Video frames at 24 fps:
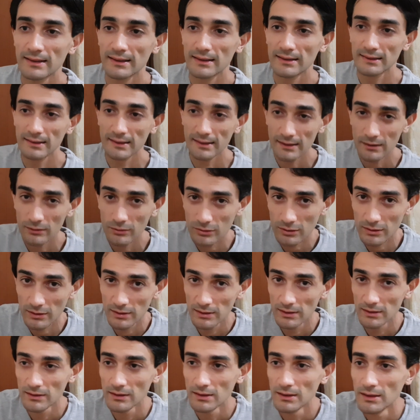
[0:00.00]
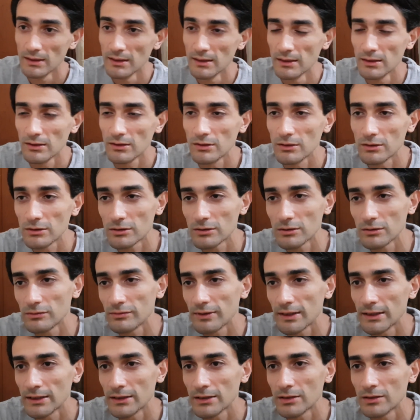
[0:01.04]
and they look also
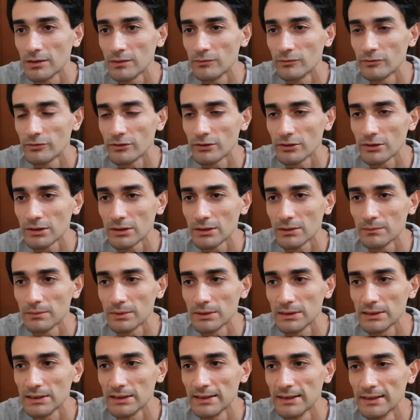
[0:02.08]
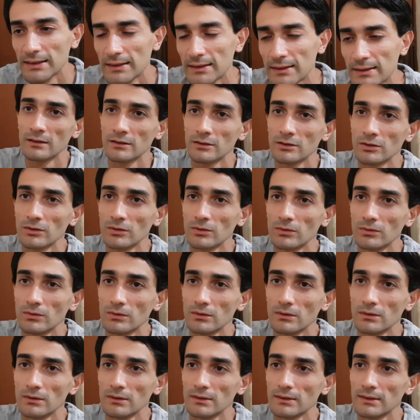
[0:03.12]
very comfortable.
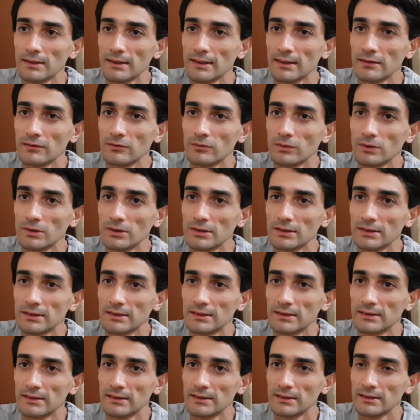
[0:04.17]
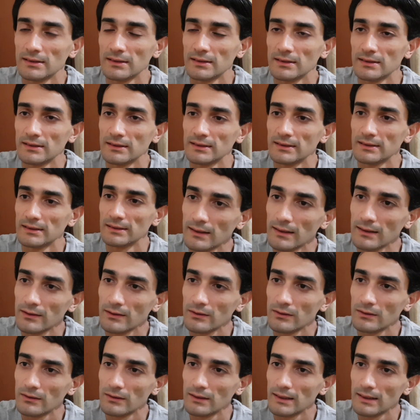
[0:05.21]
So that was the
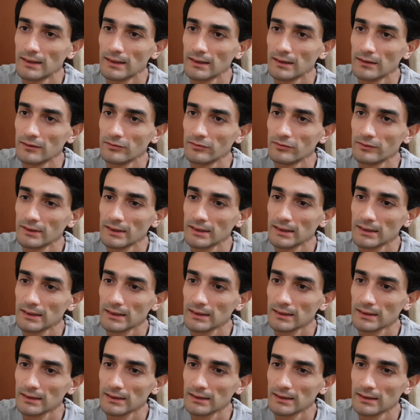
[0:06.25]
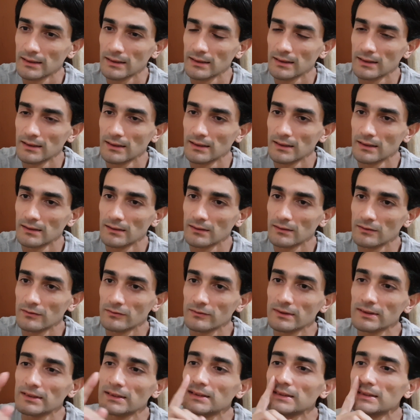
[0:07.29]
early evening
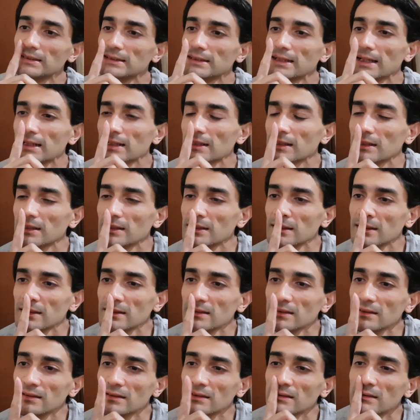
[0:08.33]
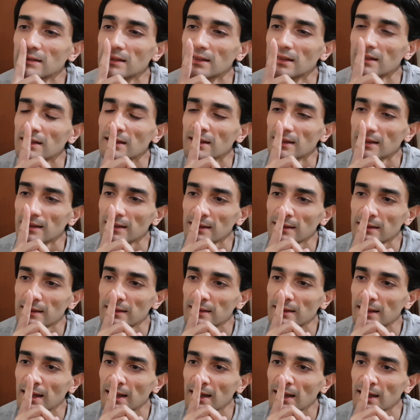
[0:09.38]
of the second
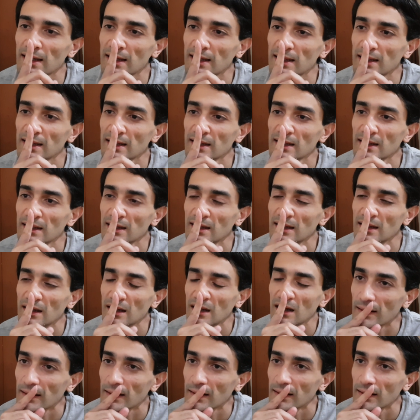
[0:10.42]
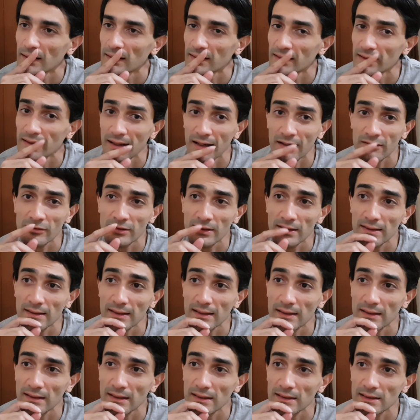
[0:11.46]
day, and after
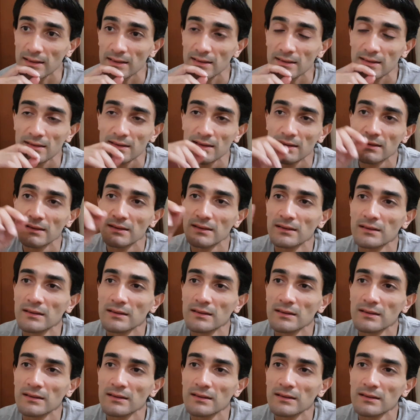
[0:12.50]
that I just